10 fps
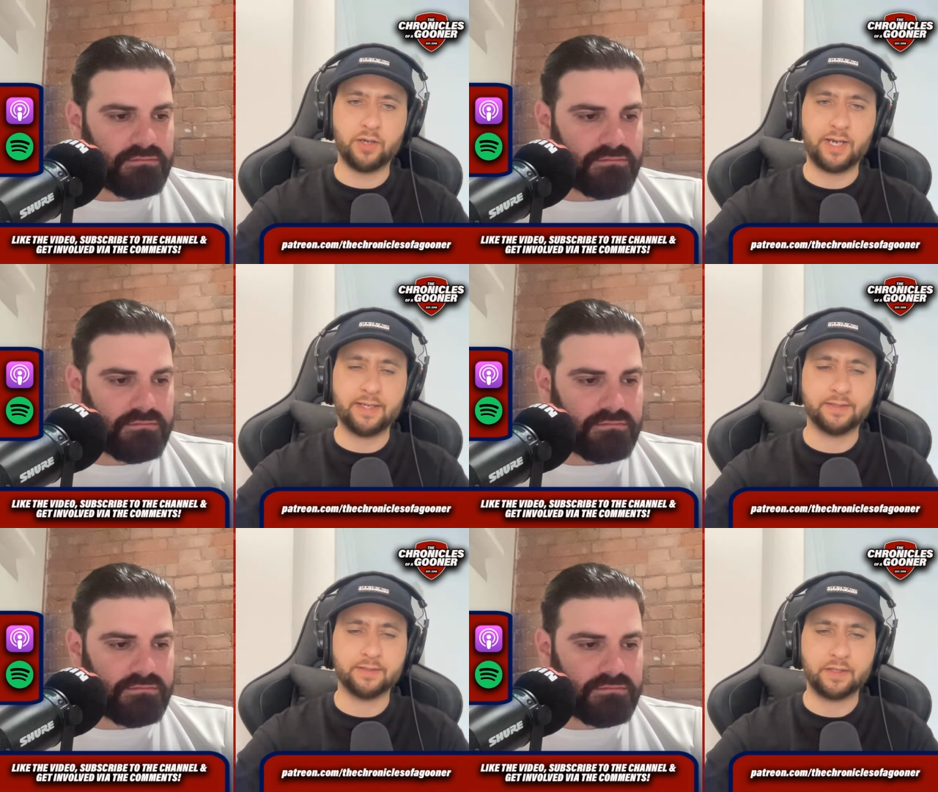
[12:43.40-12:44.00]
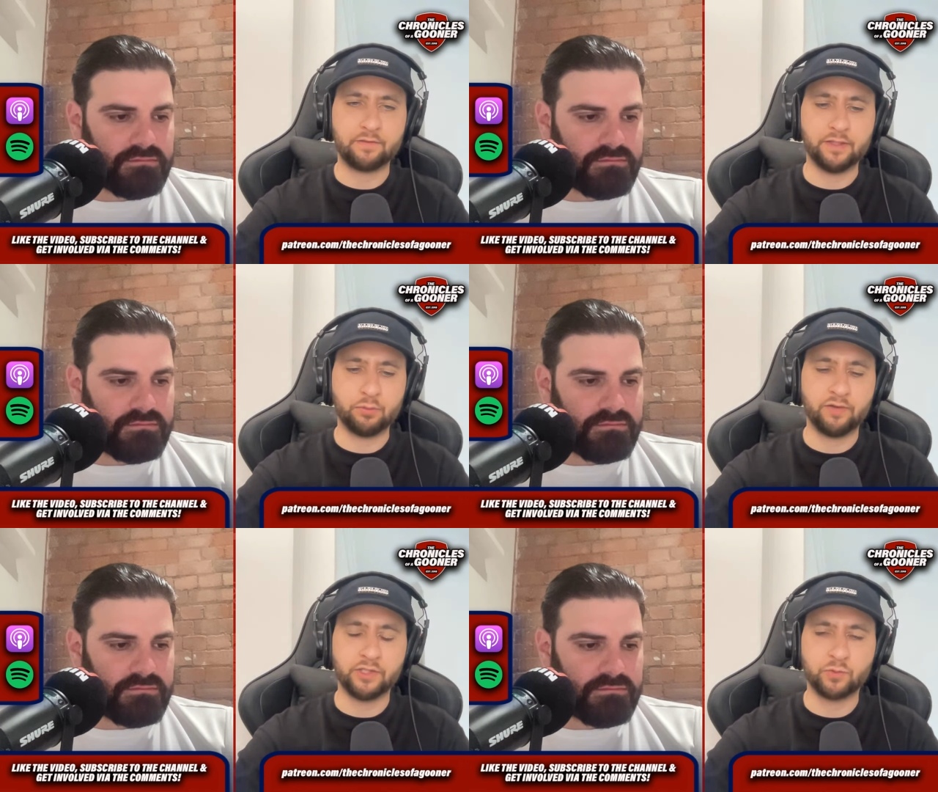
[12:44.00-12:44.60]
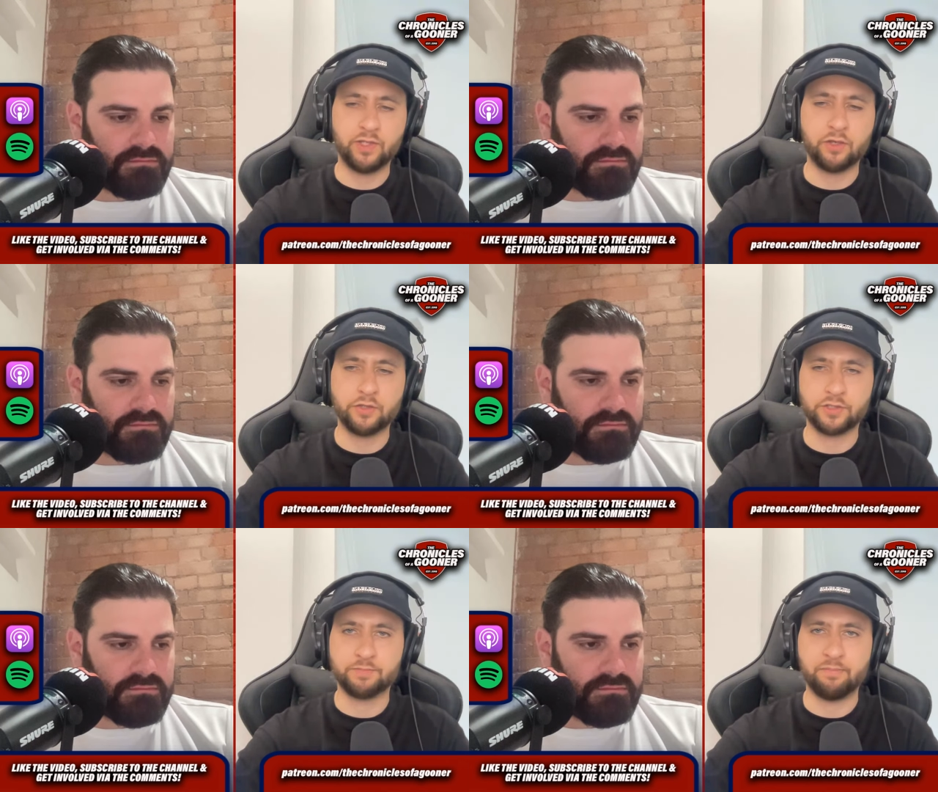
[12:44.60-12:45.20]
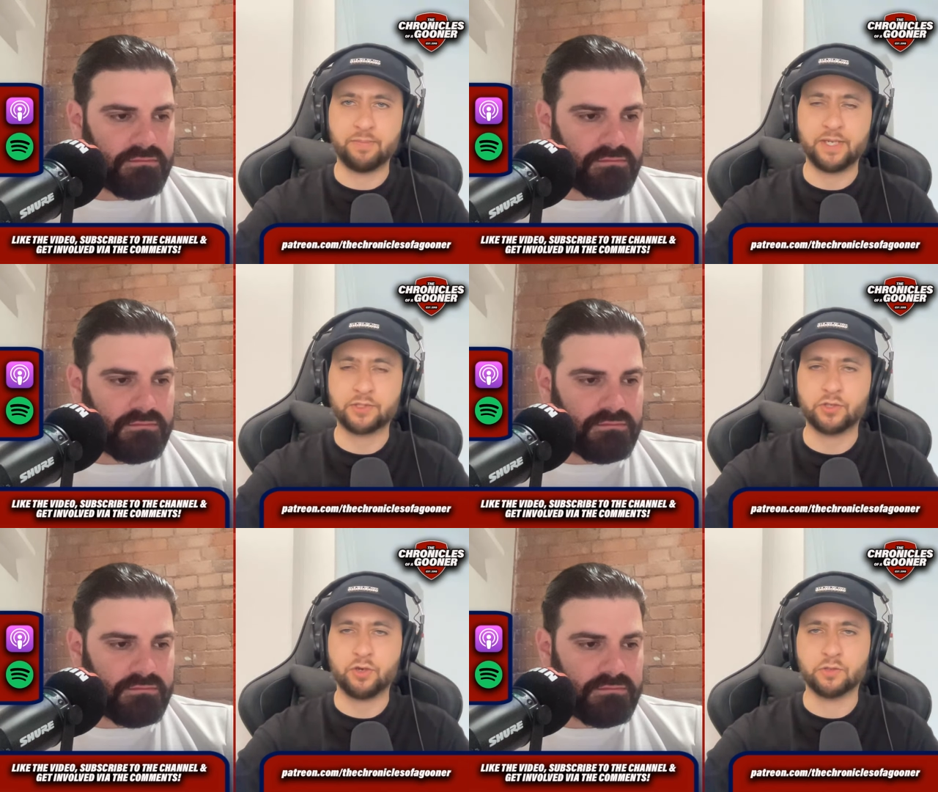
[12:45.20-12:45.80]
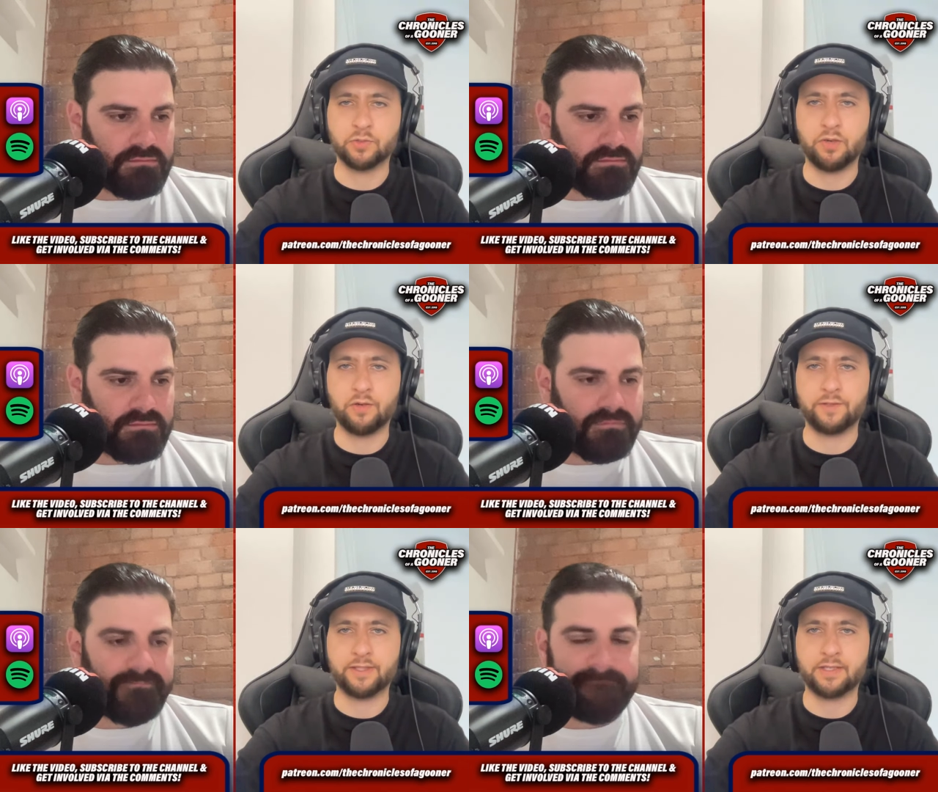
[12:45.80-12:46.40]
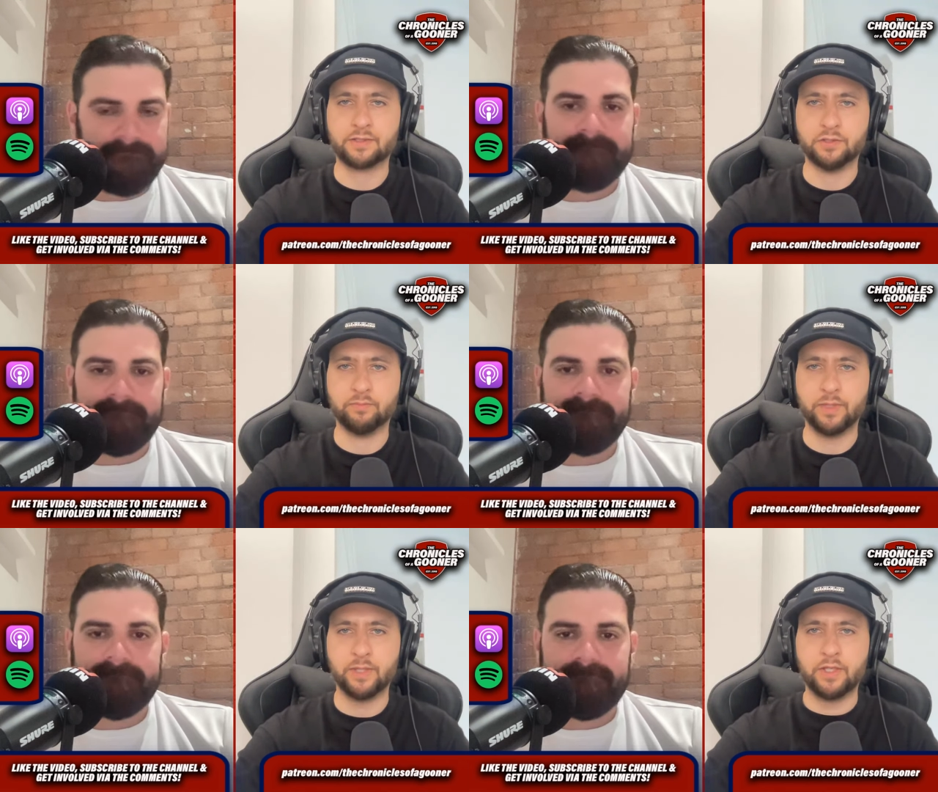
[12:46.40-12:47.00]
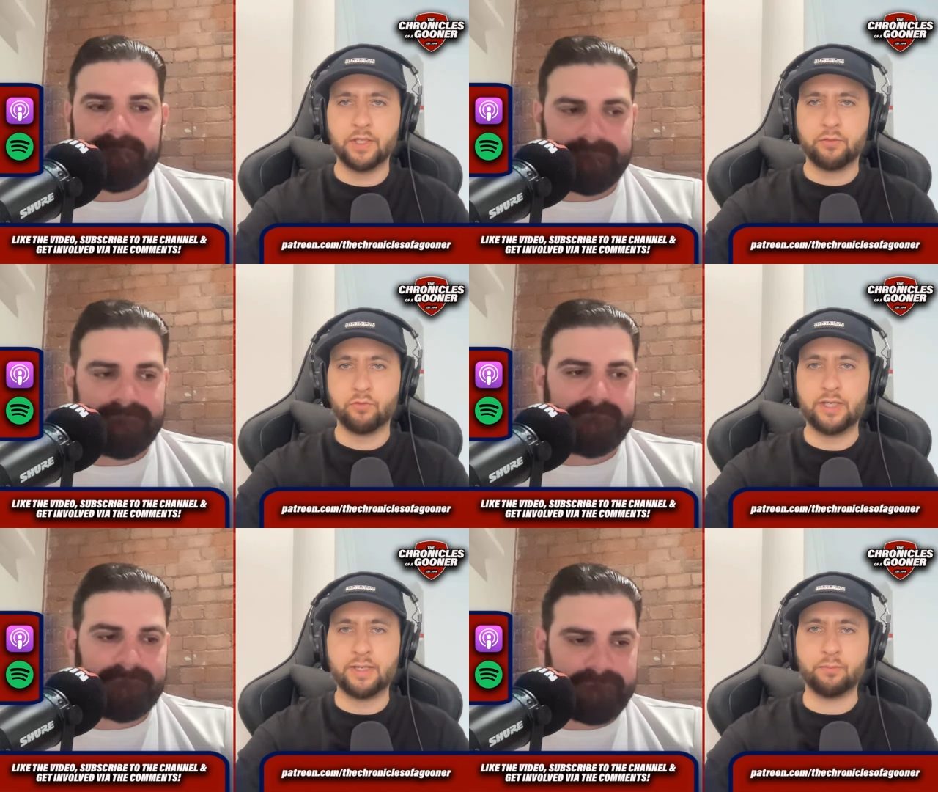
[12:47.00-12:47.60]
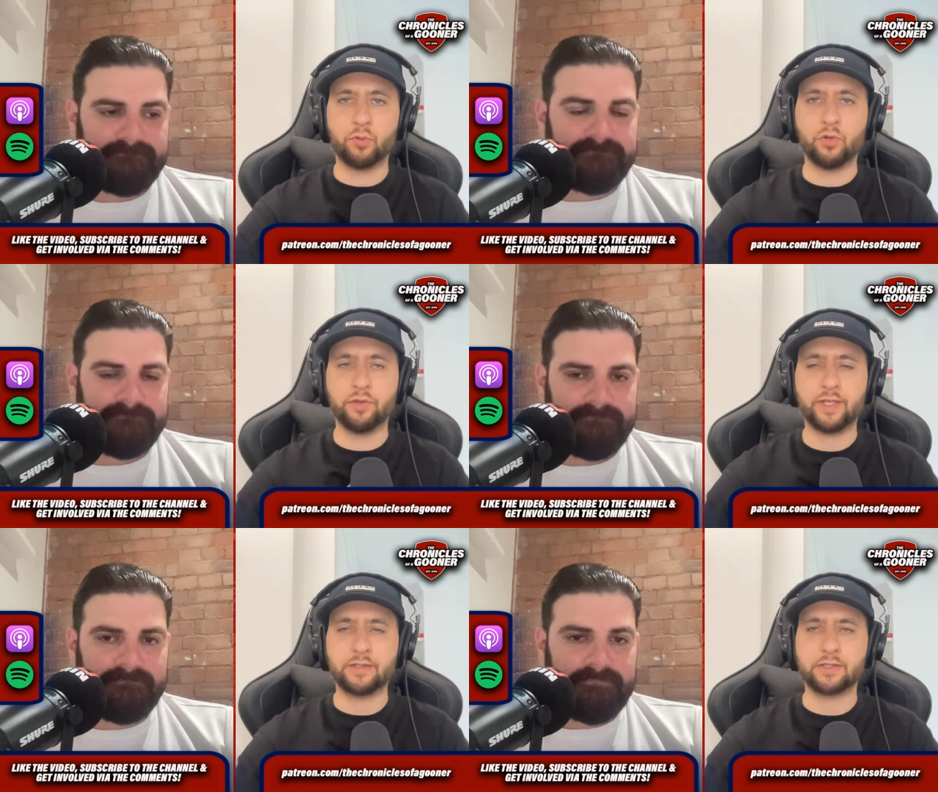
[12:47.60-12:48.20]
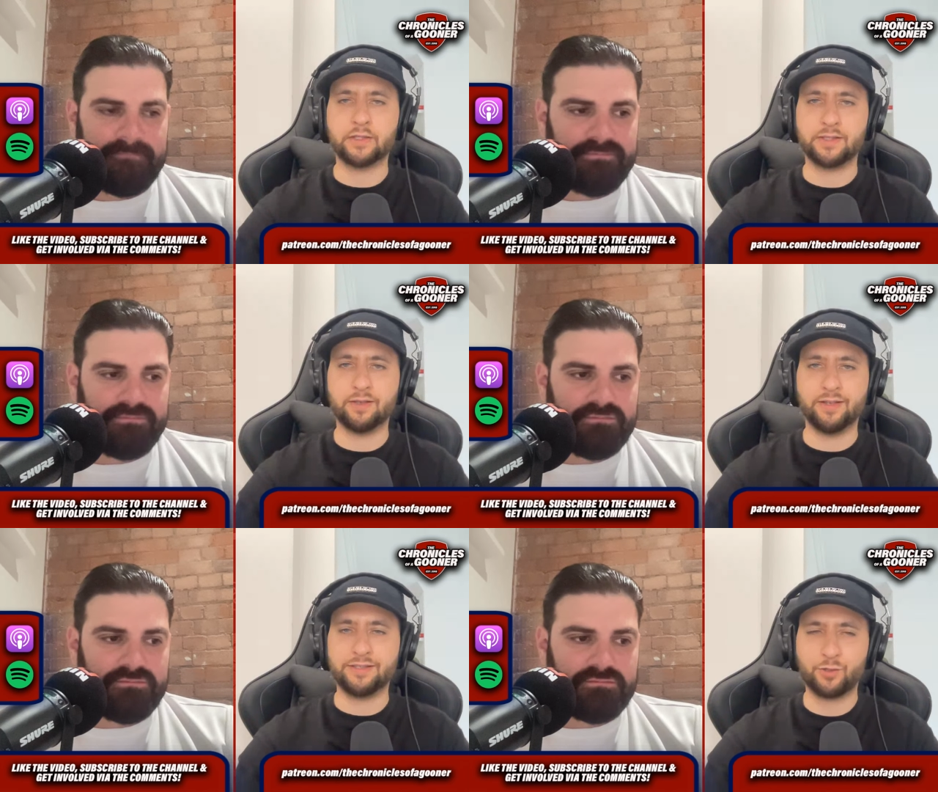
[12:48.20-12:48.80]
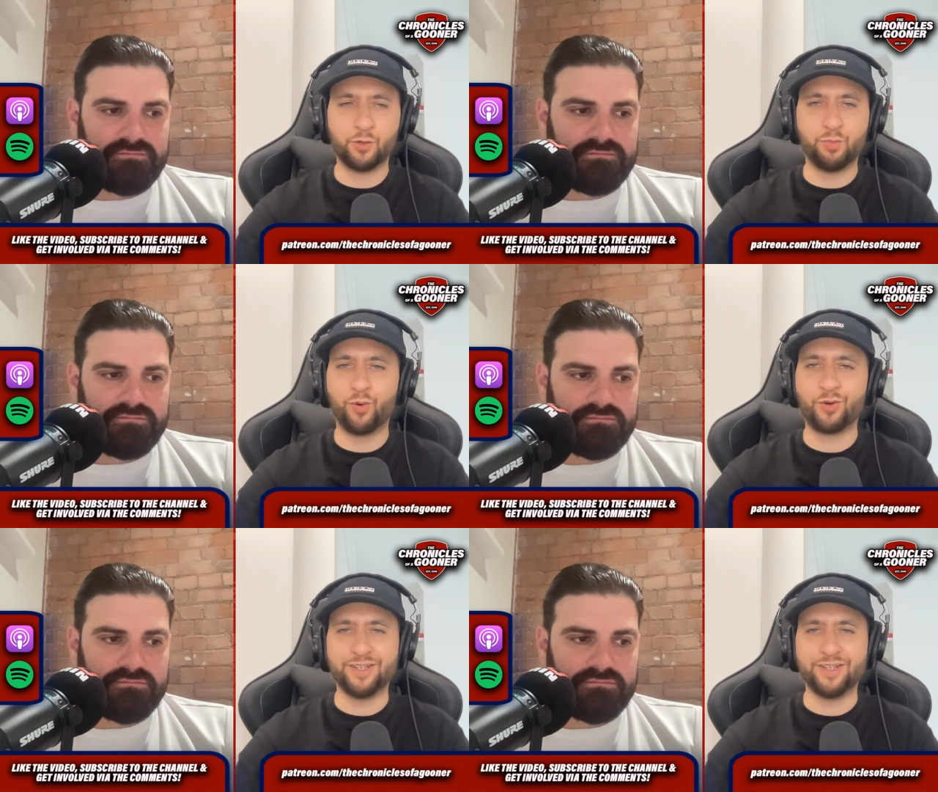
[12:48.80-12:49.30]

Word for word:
Speaker 1: and definitely previous windows has been PSR as well. I think that's a really important thing to consider. It's so boring.